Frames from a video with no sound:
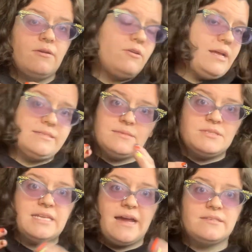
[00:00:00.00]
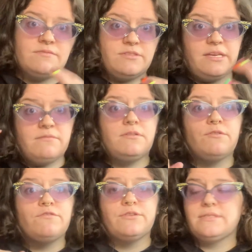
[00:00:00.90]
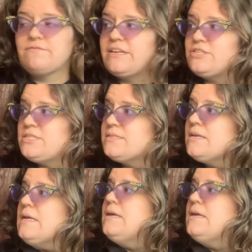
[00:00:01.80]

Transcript: and some snacks of, like, you know, fruits and veggies,